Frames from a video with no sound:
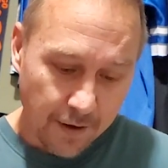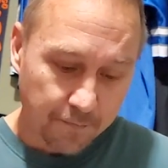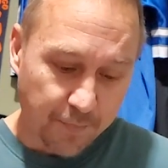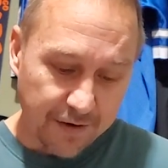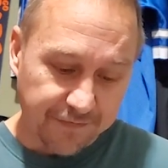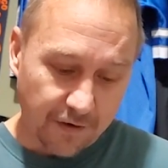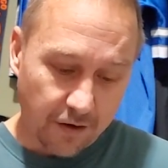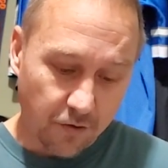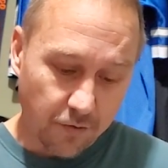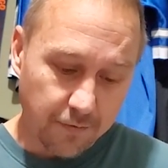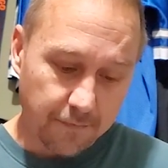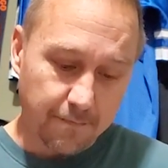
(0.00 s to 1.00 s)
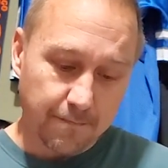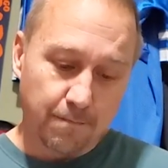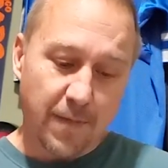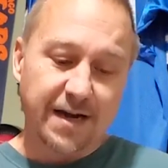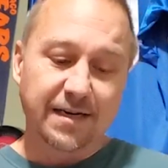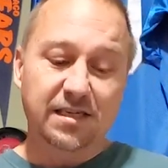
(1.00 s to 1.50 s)
Buffalo,
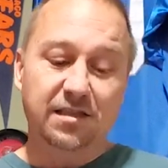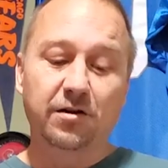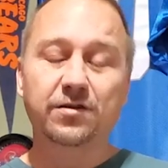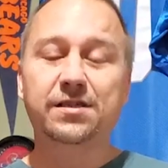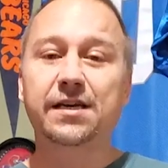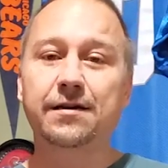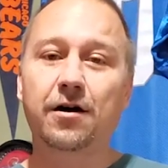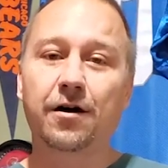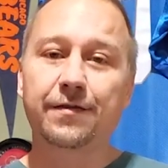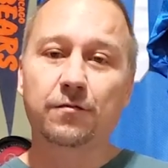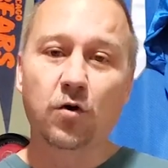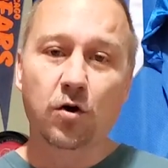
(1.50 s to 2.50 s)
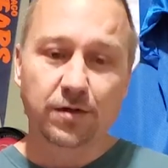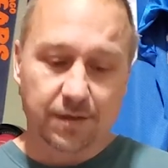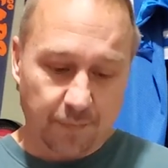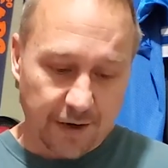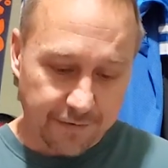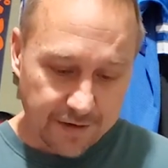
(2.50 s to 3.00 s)
-13 on the road to
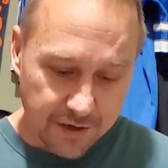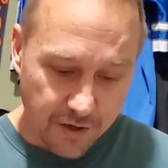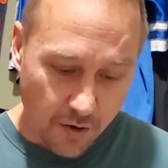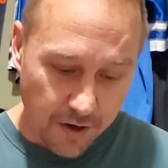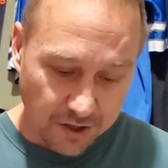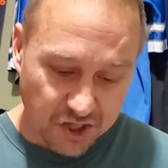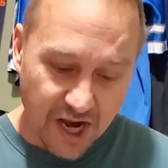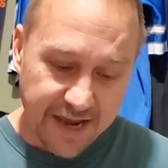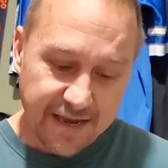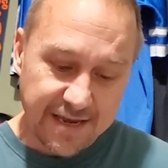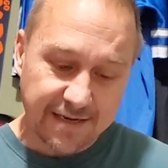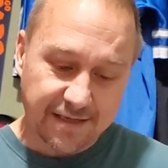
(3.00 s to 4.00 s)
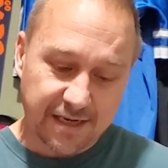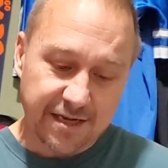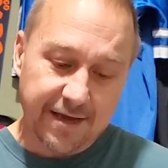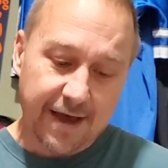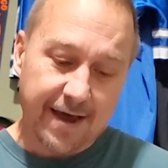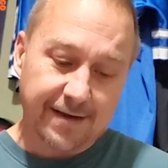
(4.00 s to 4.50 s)
play the New York
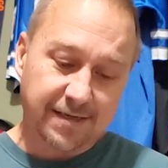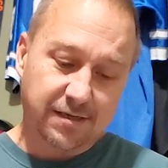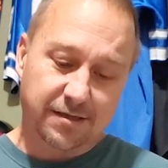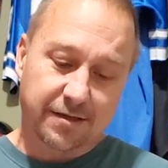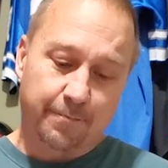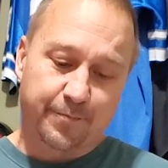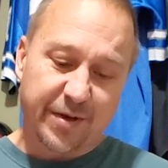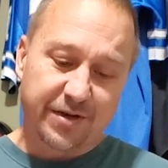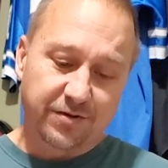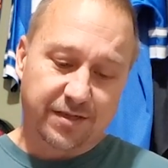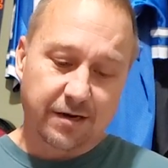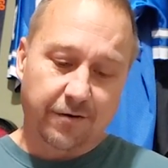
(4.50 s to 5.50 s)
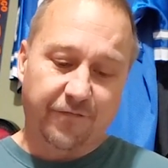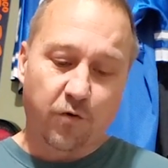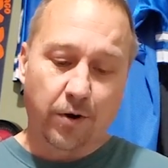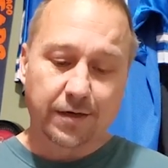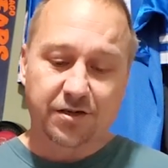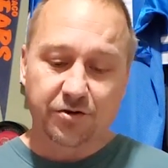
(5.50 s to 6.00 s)
Jets. The Bills, they're
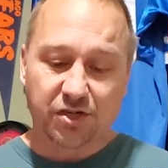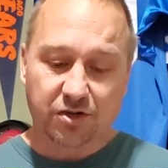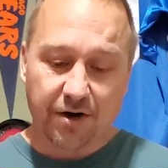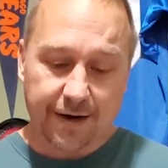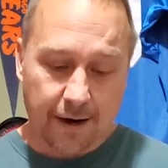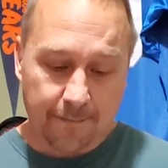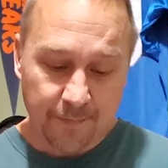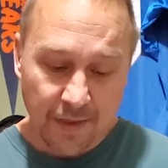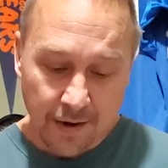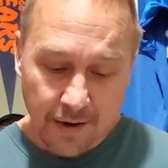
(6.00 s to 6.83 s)
4-2 straight up,